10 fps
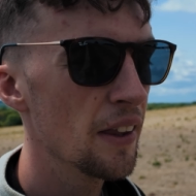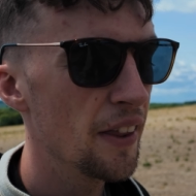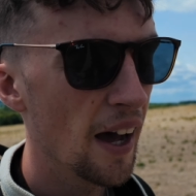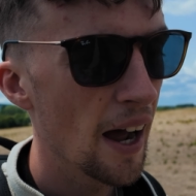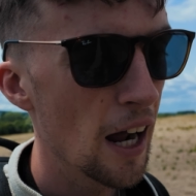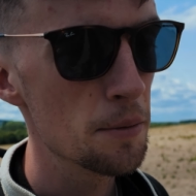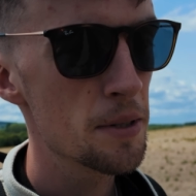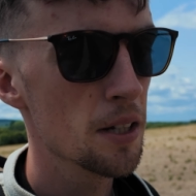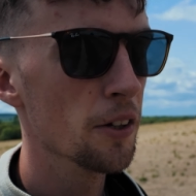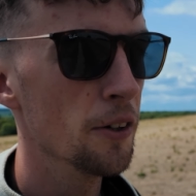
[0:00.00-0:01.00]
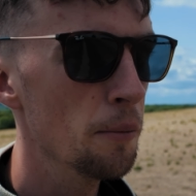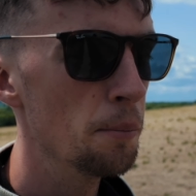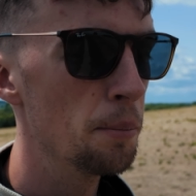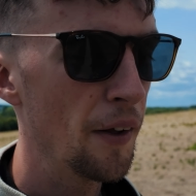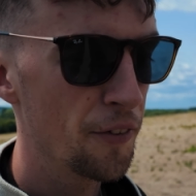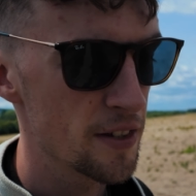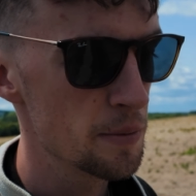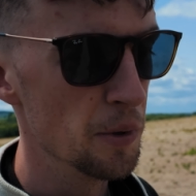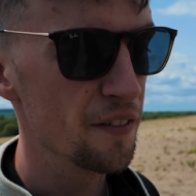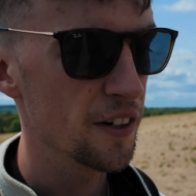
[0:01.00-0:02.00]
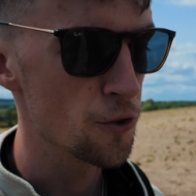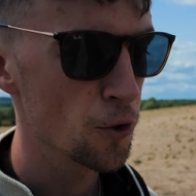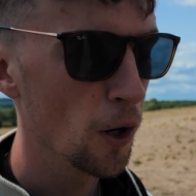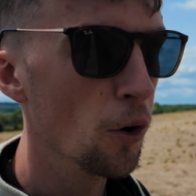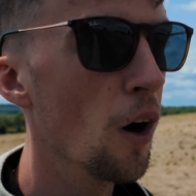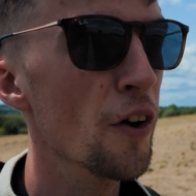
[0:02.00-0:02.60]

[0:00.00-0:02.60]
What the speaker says: that absolute butter smooth control